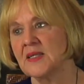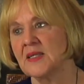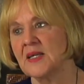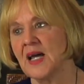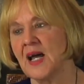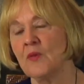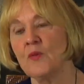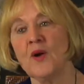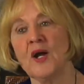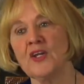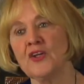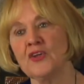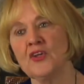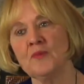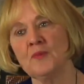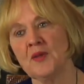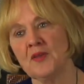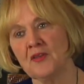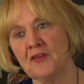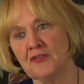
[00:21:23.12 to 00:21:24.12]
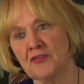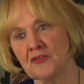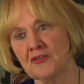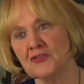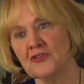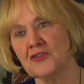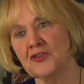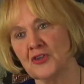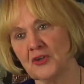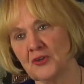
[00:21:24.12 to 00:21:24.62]
I want you to be the
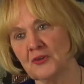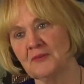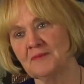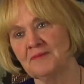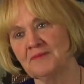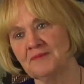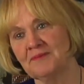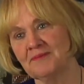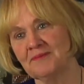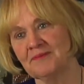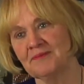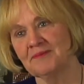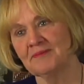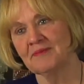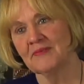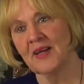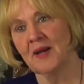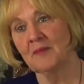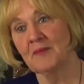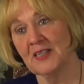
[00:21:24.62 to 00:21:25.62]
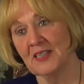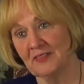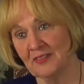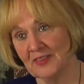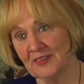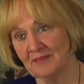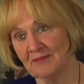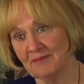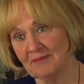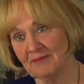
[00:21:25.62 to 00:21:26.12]
first to know I'm
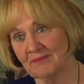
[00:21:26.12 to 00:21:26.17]
leaving.